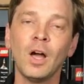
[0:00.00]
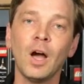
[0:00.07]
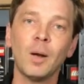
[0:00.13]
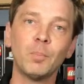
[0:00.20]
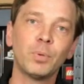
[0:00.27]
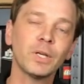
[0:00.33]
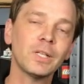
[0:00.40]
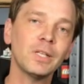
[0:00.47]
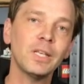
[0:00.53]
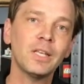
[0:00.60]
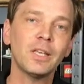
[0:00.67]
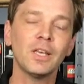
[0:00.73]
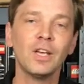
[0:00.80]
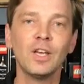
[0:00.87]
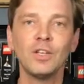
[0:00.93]
On
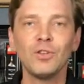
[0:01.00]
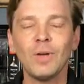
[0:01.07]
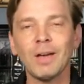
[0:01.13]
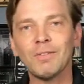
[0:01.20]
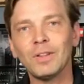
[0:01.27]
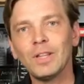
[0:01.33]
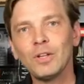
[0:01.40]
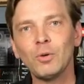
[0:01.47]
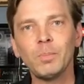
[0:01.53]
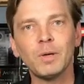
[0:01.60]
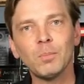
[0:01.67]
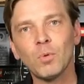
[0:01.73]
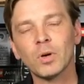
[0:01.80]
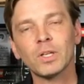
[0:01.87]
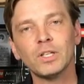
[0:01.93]
Bricklink, you have a little
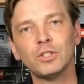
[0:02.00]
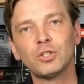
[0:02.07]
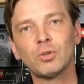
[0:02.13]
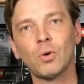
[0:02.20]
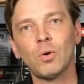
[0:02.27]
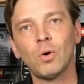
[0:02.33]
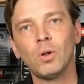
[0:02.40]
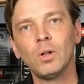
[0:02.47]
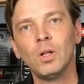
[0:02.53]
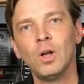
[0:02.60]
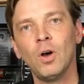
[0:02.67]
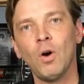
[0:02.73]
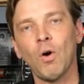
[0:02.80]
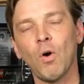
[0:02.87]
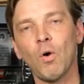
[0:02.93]
bit more control
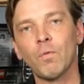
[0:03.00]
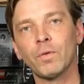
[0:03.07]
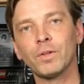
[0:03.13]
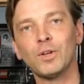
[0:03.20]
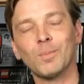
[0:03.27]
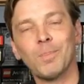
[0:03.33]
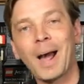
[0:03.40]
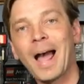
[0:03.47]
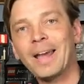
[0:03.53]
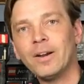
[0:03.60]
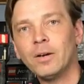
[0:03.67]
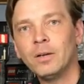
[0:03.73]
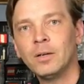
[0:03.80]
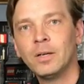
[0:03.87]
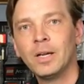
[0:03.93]
over your
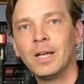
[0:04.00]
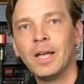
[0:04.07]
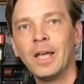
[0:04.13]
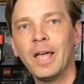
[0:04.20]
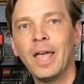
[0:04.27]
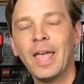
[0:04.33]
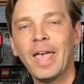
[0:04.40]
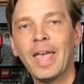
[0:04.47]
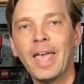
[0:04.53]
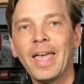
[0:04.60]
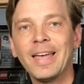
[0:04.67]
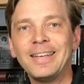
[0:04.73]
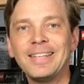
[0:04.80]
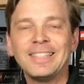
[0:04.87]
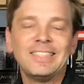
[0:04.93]
buyer,
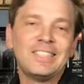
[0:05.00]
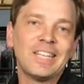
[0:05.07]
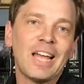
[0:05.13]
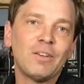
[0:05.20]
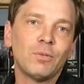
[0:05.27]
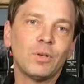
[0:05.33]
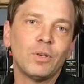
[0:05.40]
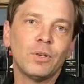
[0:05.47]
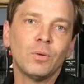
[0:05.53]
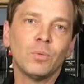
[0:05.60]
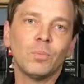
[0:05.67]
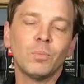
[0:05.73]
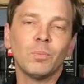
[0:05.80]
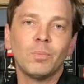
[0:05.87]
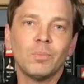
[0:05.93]
and in
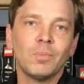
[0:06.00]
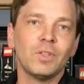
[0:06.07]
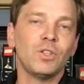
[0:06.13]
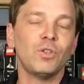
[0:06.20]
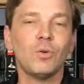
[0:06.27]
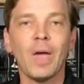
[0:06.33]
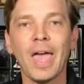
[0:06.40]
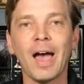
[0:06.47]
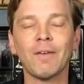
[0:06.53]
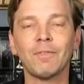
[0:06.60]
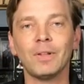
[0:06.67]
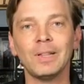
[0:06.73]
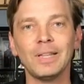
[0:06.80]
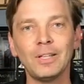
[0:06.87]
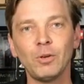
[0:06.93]
general, you have
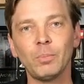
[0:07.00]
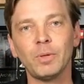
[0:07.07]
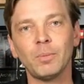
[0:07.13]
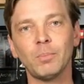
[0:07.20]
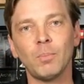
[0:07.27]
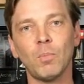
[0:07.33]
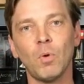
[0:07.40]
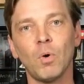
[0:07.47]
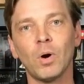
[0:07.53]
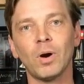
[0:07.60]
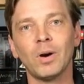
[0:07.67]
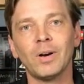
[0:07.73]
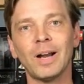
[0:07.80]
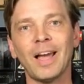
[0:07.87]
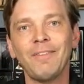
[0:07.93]
a little bit
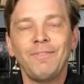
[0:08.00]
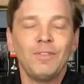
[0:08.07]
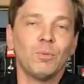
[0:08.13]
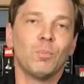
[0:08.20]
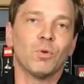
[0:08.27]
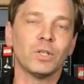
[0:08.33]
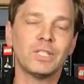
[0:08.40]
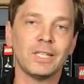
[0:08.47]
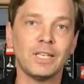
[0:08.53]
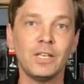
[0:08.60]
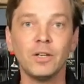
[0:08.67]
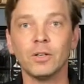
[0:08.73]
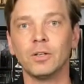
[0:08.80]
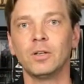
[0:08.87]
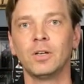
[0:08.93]
more, I feel more
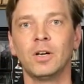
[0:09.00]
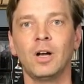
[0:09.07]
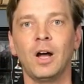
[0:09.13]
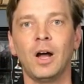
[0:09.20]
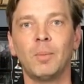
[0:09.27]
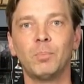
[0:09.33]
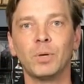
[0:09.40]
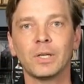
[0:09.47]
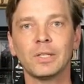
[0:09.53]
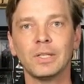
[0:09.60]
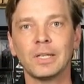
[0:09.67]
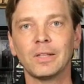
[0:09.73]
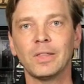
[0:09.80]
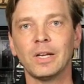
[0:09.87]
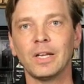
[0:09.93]
secure on
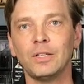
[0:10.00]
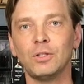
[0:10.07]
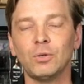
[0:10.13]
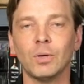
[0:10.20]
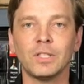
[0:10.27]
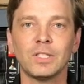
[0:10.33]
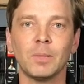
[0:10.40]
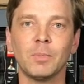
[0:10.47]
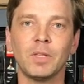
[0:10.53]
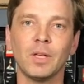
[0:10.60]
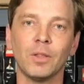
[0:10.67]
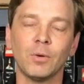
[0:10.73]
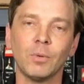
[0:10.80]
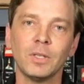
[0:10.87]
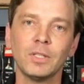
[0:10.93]
Bricklink than I do on some of the
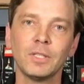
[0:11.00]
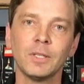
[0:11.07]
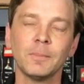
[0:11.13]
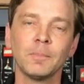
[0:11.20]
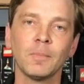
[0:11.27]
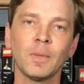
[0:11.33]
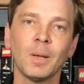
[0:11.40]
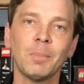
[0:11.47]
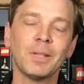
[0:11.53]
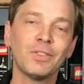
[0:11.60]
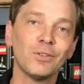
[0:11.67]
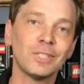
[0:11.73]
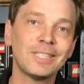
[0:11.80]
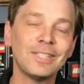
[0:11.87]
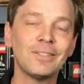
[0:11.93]
other ones. But
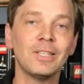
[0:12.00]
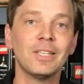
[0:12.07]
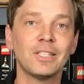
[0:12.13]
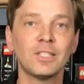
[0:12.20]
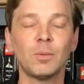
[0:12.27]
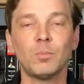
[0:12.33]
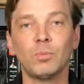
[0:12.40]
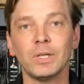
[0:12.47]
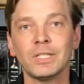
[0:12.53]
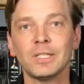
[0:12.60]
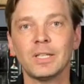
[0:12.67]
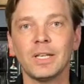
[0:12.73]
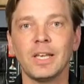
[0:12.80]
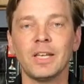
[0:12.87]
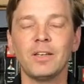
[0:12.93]
there still is some
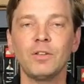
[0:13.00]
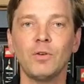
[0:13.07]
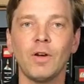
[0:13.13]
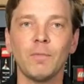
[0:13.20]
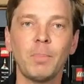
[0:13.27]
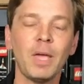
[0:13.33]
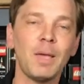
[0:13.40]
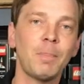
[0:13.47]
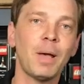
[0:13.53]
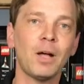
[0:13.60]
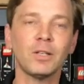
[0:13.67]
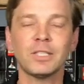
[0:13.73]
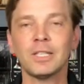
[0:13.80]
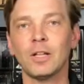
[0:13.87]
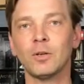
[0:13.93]
risk. Again, you have
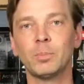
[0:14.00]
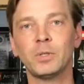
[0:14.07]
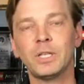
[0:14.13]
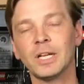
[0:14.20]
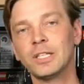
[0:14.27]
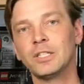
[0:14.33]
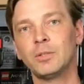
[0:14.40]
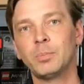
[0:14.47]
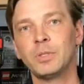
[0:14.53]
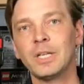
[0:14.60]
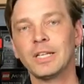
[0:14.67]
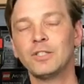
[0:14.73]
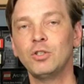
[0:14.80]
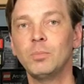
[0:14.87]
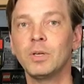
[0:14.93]
PayPal seller protection to
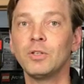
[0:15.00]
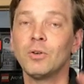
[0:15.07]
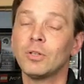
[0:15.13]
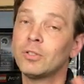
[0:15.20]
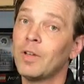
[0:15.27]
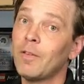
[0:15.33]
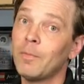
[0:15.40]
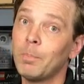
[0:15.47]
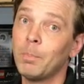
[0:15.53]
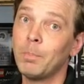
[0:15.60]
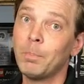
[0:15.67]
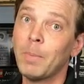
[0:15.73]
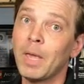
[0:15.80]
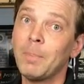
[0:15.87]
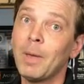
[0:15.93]
protect you, but you also have
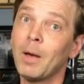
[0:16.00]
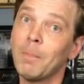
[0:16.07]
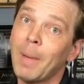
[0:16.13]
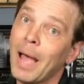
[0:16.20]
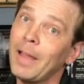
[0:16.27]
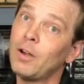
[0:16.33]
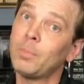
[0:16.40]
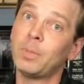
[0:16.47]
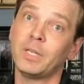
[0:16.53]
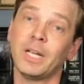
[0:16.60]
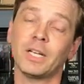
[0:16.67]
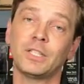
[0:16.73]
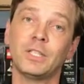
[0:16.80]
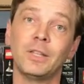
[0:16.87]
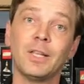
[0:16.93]
PayPal buyer
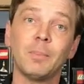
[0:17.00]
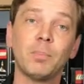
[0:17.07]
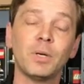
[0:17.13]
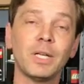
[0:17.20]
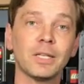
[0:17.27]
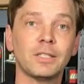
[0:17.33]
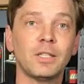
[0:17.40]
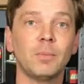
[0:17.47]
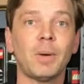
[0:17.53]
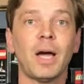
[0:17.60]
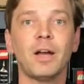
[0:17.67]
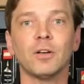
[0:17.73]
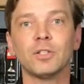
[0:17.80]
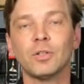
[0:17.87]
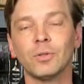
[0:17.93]
protection that protects the
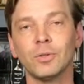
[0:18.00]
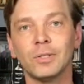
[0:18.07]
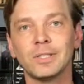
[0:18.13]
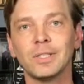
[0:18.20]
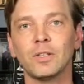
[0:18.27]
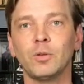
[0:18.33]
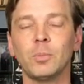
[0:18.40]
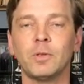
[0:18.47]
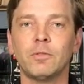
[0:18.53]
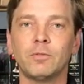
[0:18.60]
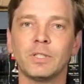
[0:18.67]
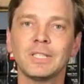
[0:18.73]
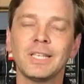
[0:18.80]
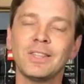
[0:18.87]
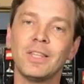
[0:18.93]
buyer, so there is a little bit of
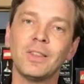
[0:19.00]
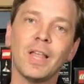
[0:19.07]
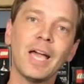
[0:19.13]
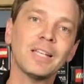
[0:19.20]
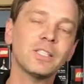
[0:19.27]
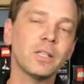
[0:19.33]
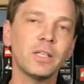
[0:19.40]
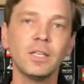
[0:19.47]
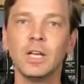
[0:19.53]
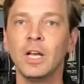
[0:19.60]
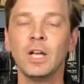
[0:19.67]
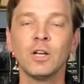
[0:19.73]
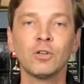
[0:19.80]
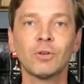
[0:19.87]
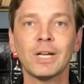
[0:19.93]
risk. And then lastly,
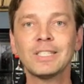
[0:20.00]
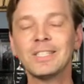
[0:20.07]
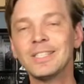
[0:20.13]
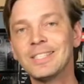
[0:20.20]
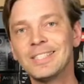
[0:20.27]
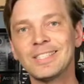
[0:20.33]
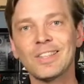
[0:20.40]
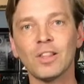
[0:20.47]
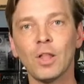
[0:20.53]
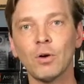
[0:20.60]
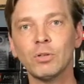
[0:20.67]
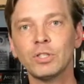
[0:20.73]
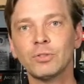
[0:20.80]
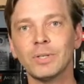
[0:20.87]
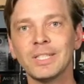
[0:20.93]
Craigslist is the
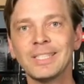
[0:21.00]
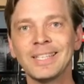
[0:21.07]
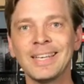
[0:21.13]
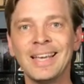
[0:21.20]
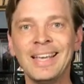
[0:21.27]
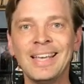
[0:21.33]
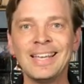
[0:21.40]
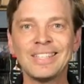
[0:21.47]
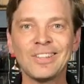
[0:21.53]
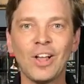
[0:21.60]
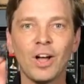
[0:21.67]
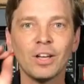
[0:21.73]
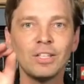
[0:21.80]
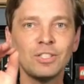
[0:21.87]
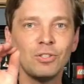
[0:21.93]
lowest risk as
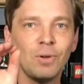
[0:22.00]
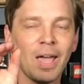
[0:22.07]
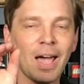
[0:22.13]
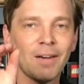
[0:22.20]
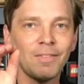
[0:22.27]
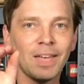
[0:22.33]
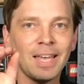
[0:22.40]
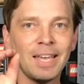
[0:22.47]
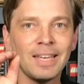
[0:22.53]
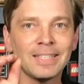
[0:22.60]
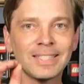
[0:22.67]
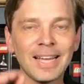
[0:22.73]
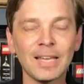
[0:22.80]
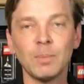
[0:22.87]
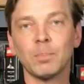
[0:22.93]
long as you have a
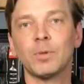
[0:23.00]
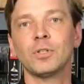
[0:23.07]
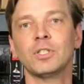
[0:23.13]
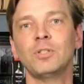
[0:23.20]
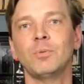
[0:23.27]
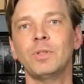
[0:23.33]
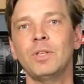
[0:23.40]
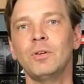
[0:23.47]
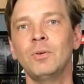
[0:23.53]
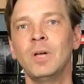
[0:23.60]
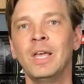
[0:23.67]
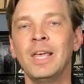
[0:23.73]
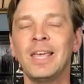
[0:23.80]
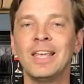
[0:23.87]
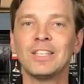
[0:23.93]
second person with you,
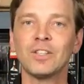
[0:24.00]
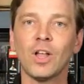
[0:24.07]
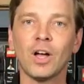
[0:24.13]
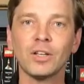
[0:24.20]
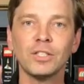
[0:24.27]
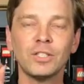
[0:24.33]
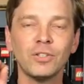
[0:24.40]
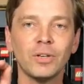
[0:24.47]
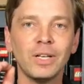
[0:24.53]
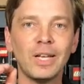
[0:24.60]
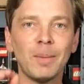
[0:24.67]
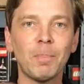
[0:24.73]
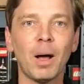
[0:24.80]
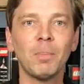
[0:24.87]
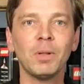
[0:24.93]
as long as you're in
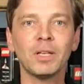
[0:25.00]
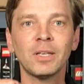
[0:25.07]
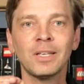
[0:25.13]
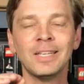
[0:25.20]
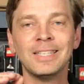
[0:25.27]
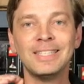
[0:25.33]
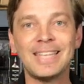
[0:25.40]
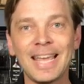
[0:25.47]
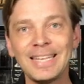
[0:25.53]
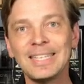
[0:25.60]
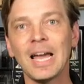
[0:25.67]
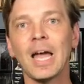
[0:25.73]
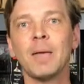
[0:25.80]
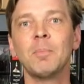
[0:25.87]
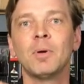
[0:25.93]
a public
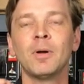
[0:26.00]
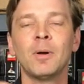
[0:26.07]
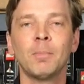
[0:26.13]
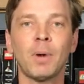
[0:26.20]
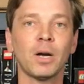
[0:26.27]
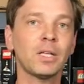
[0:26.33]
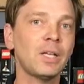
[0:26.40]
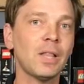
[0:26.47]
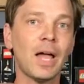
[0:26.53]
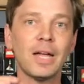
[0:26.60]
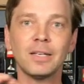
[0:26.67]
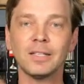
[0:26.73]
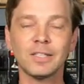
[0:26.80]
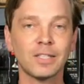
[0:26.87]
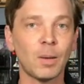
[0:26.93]
daytime parking
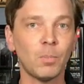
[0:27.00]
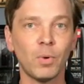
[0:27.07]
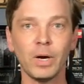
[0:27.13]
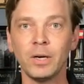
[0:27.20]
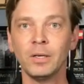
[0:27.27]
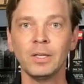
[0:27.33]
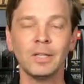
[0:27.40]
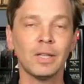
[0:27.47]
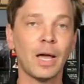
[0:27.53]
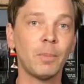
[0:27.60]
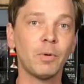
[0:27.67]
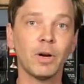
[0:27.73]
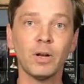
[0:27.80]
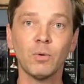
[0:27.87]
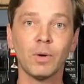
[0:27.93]
lot somewhere,
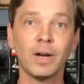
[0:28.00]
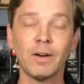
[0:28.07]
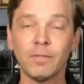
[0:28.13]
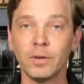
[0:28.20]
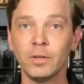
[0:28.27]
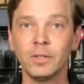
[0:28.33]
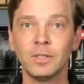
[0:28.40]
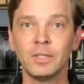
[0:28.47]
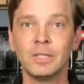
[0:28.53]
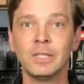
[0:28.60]
library, whatever.